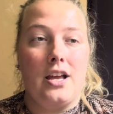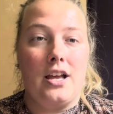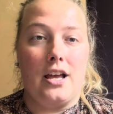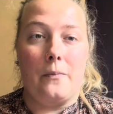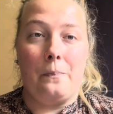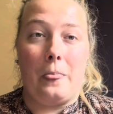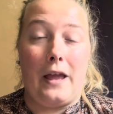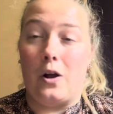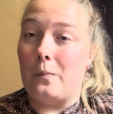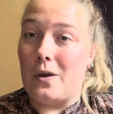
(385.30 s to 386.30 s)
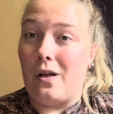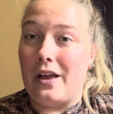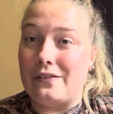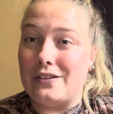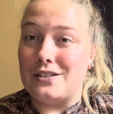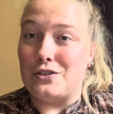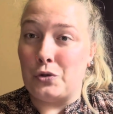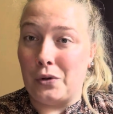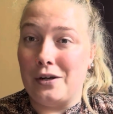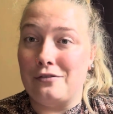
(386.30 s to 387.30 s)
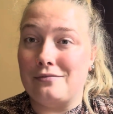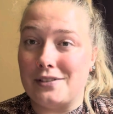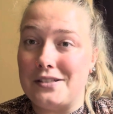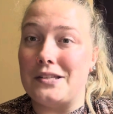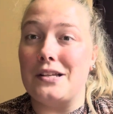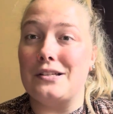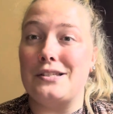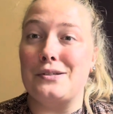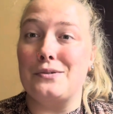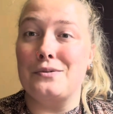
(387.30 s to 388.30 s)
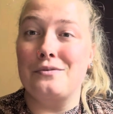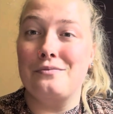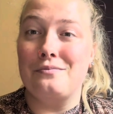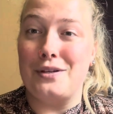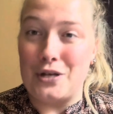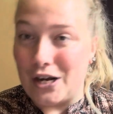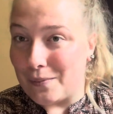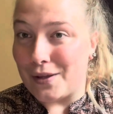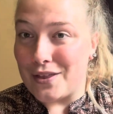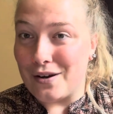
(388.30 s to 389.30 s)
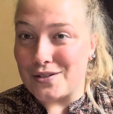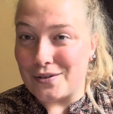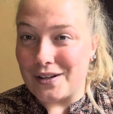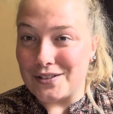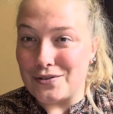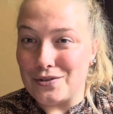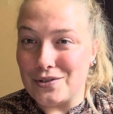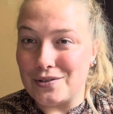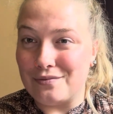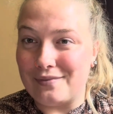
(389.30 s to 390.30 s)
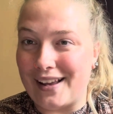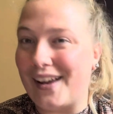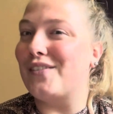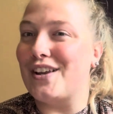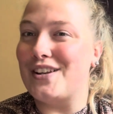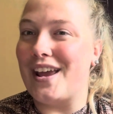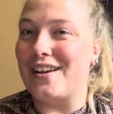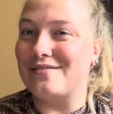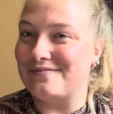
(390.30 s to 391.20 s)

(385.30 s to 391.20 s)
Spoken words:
I hope you all have enjoyed listening to me talk about the Arizona Constitution. I have a good day.